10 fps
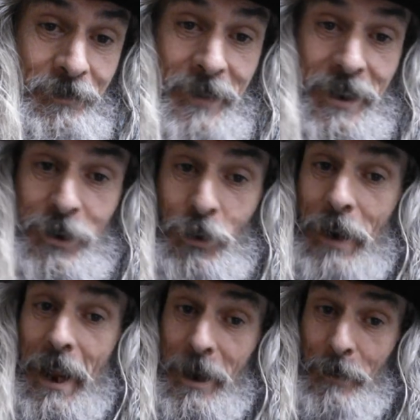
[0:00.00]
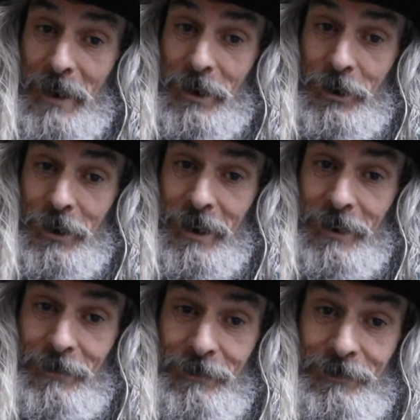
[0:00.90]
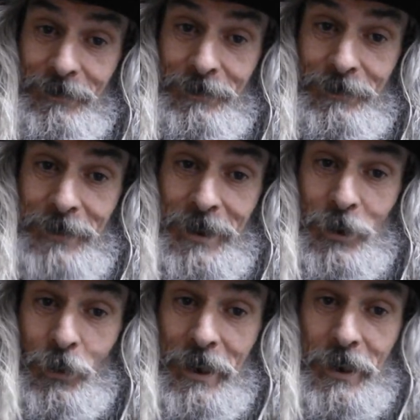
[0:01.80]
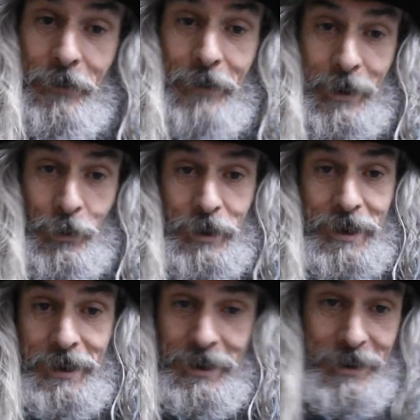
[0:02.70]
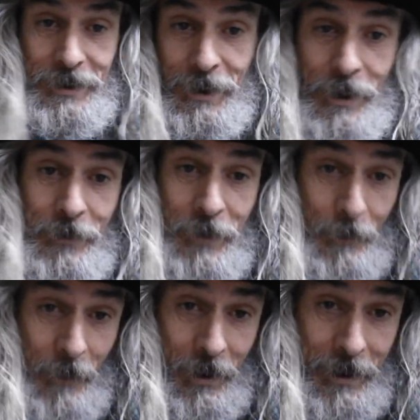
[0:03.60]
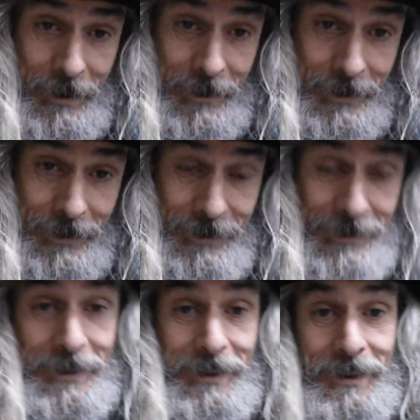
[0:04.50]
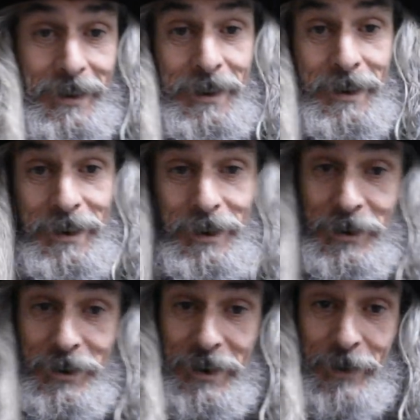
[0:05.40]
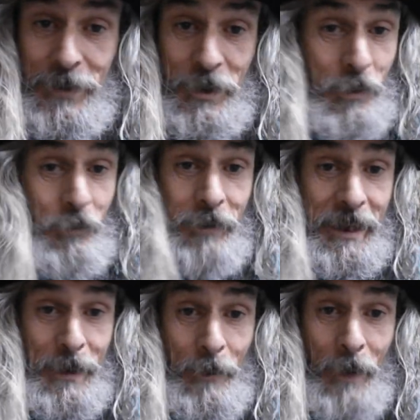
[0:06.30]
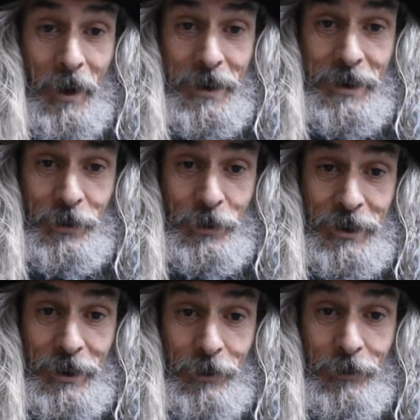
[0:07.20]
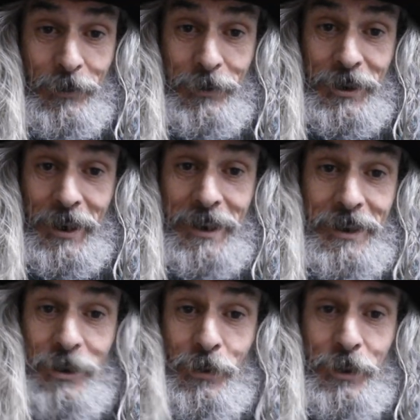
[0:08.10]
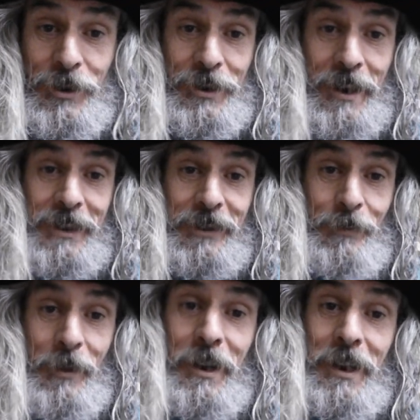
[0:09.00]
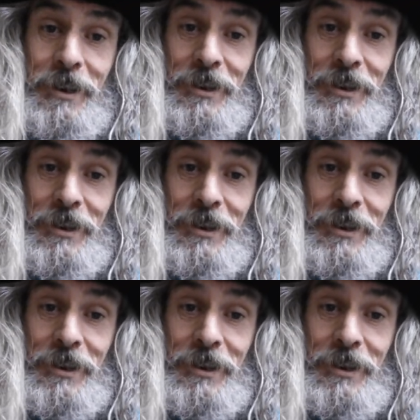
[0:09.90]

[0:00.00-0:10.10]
It's all elementary. It's all in the faculties of the mind. You just have to remind yourself, change your state of mind,